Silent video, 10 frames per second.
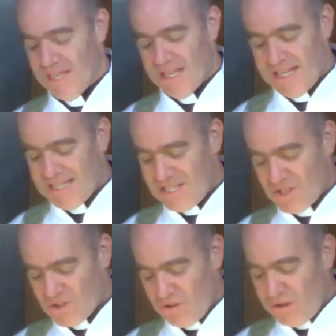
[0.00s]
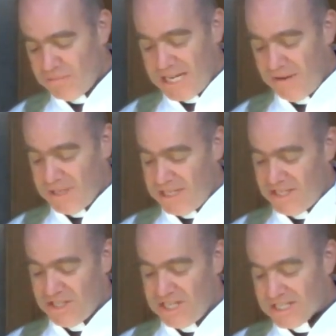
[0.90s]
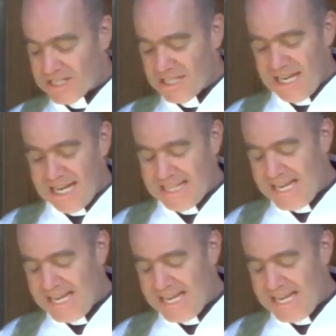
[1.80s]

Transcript: And this is true in many ways. Jesus, at the